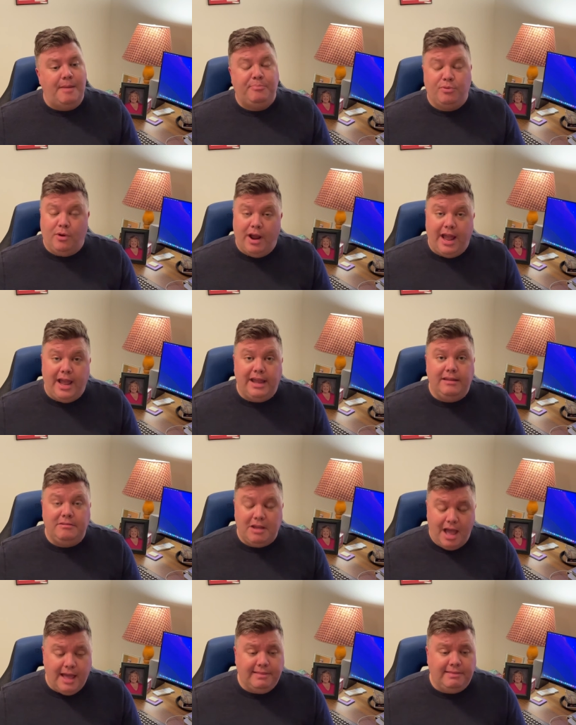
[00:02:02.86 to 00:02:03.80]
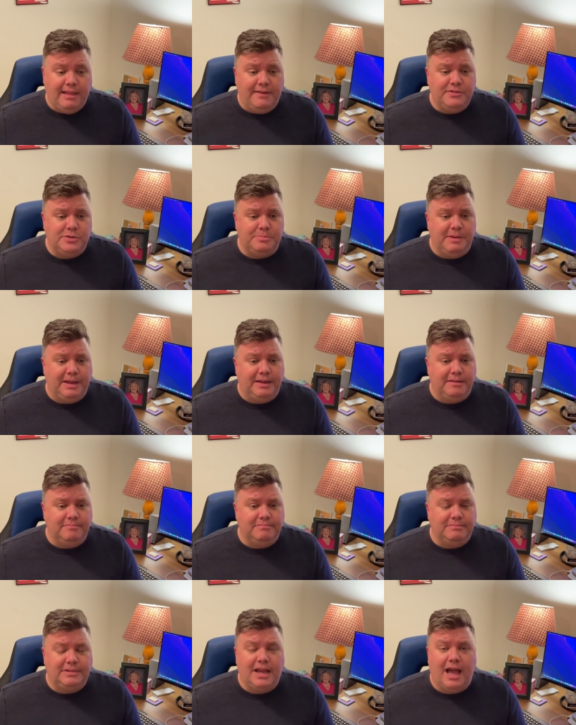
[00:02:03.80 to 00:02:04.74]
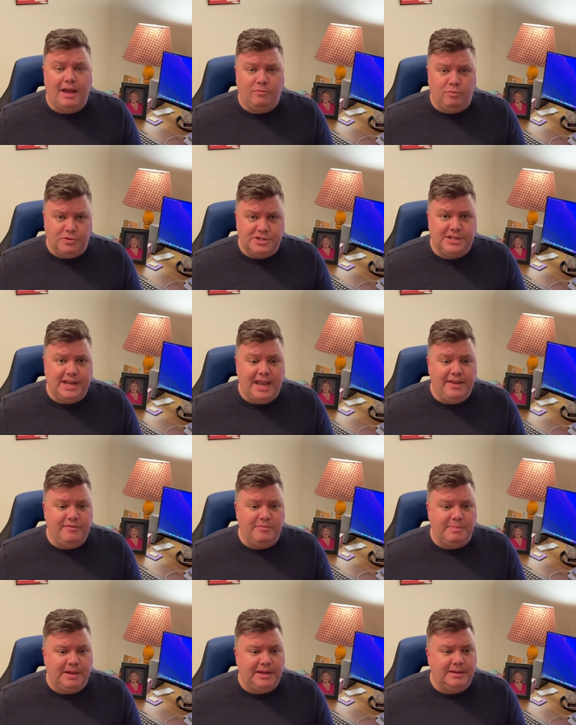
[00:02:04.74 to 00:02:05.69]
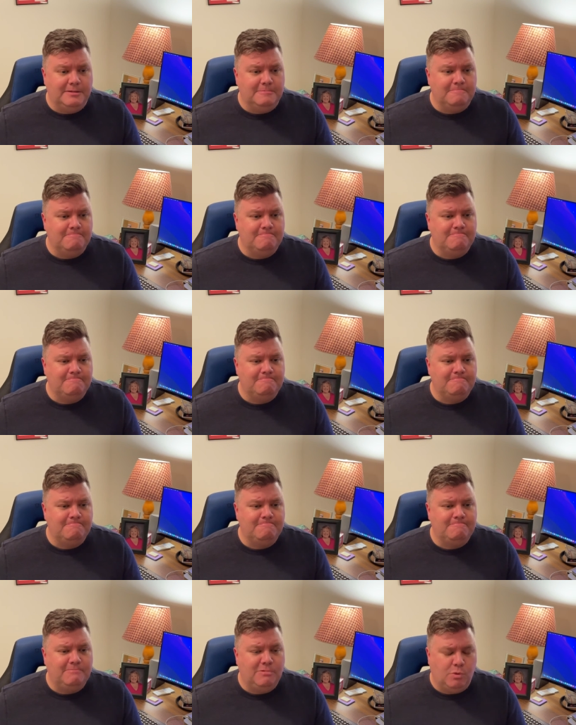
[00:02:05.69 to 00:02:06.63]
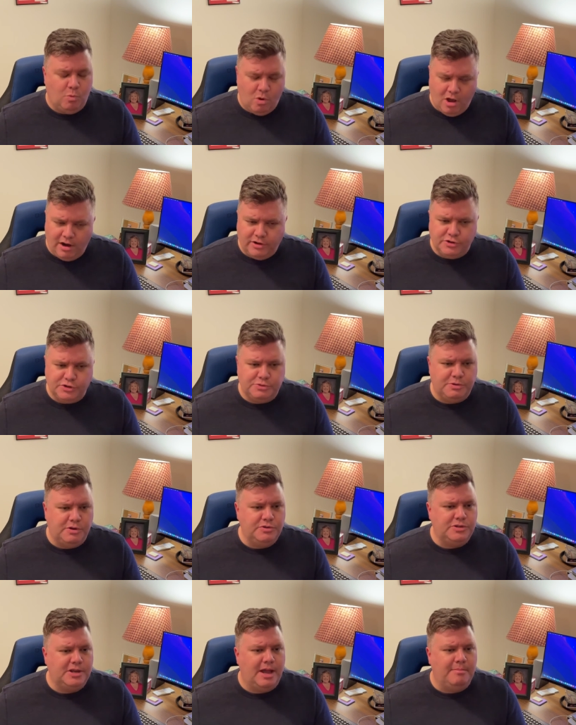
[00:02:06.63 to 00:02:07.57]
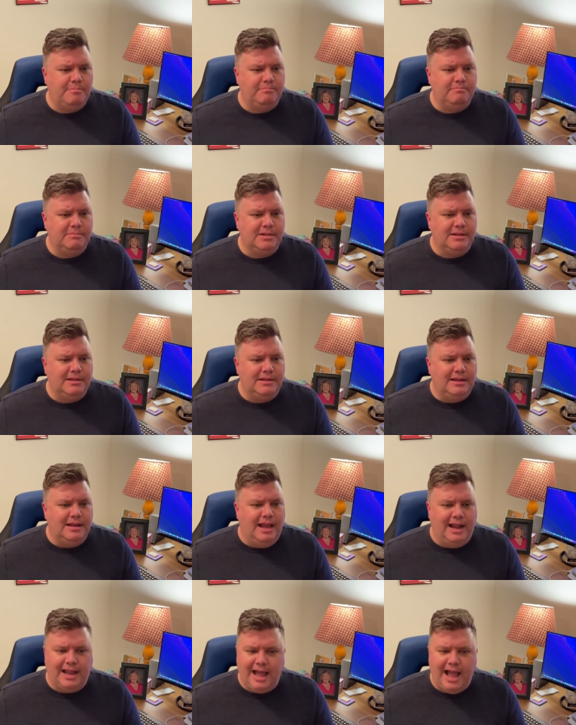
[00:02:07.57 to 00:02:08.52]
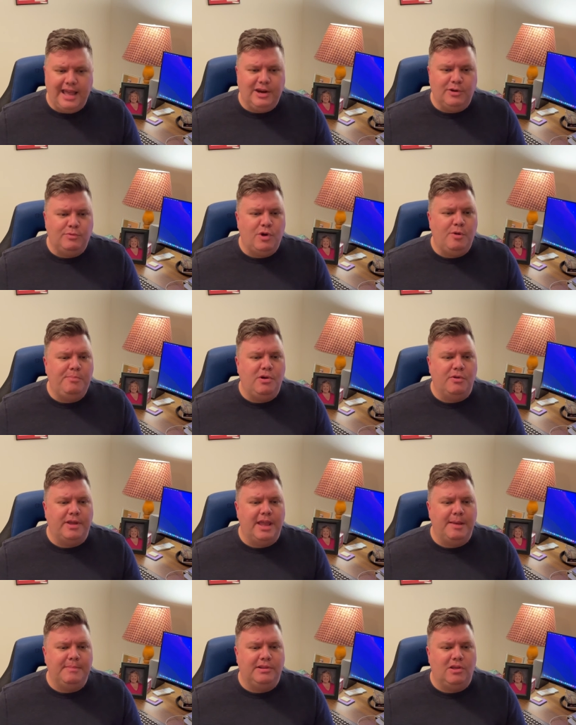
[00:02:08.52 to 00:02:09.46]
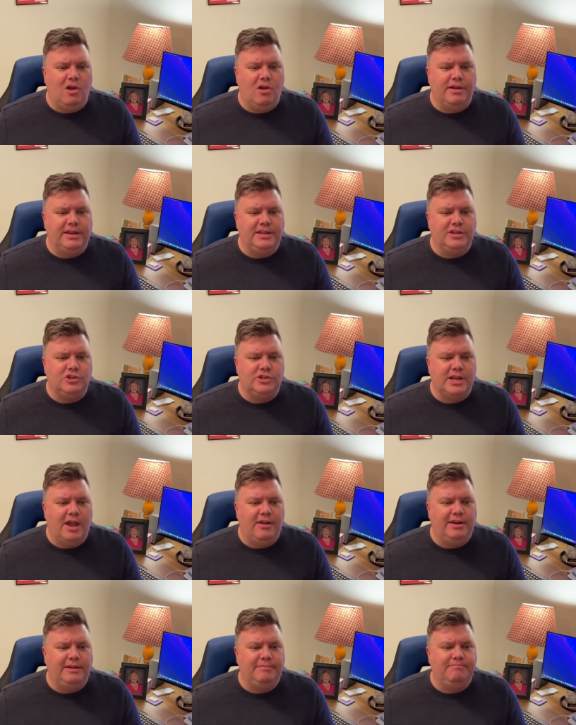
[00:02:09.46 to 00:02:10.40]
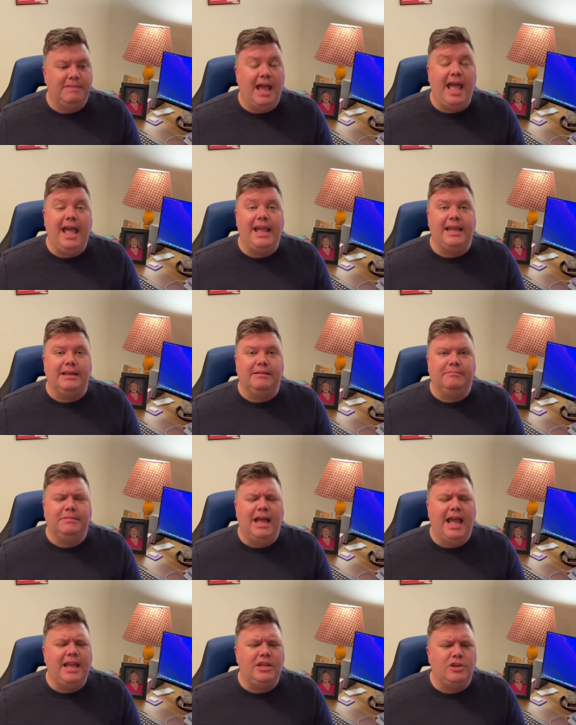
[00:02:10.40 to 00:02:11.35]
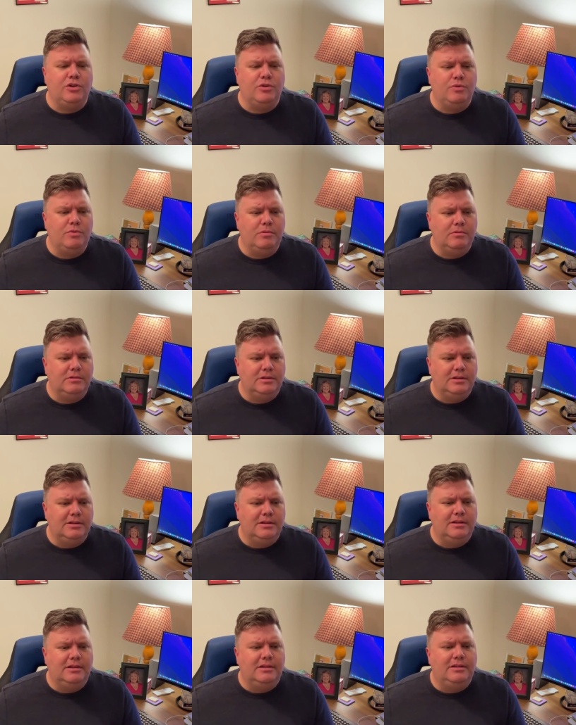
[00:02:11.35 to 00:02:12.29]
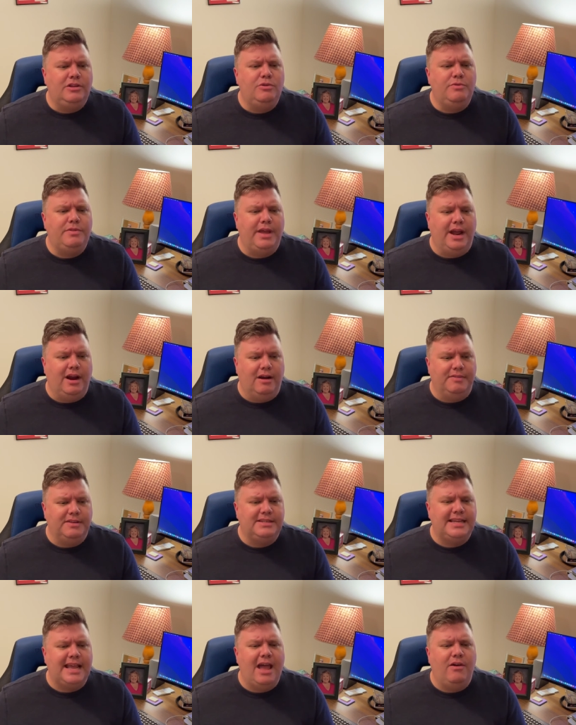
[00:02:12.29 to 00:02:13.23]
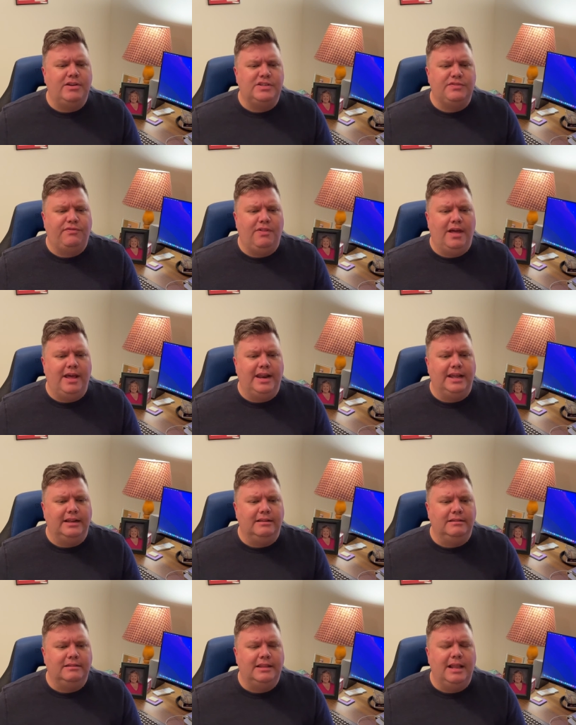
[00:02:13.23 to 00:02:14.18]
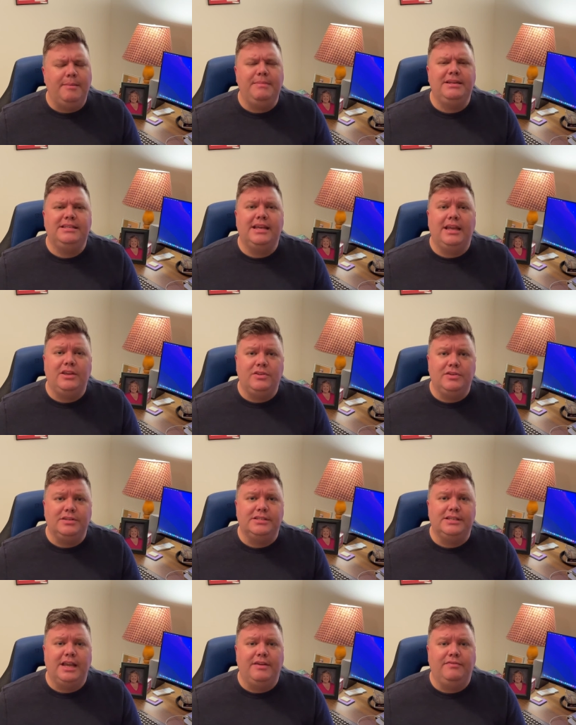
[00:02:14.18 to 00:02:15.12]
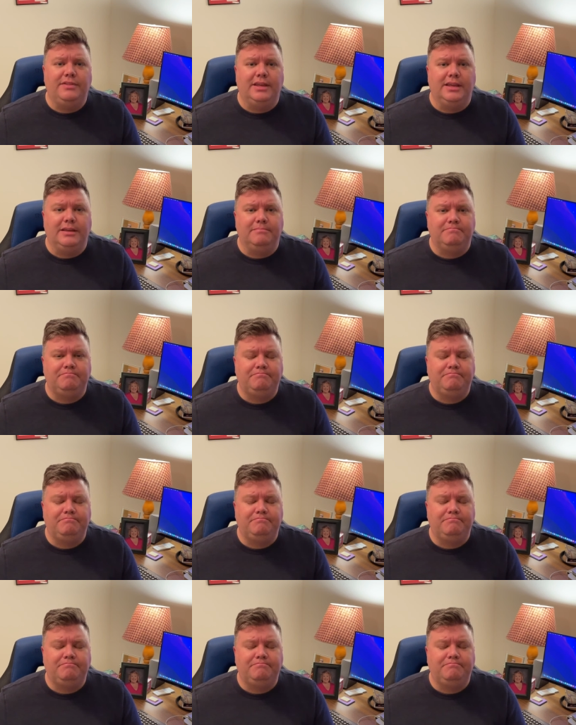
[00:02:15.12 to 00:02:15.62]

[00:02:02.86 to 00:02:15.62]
pray. God loves me. God will save me. The waters rose up. A guy in a rowboat came along and he shouted, Hey, hey, you, you there, the town is flooding. Let me take you to safety.